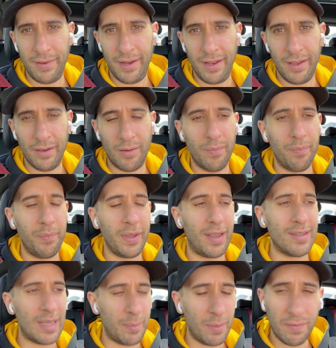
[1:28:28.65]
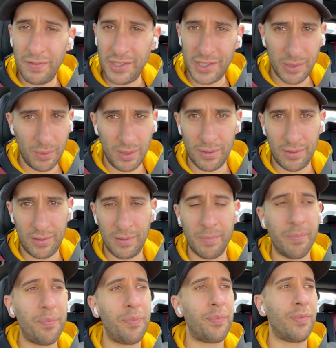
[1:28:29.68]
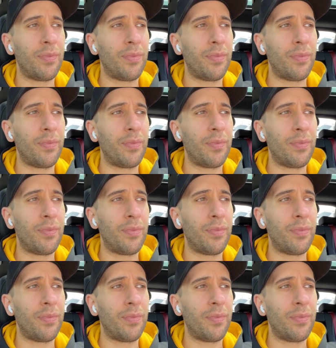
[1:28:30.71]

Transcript: video because I'm a visual learner.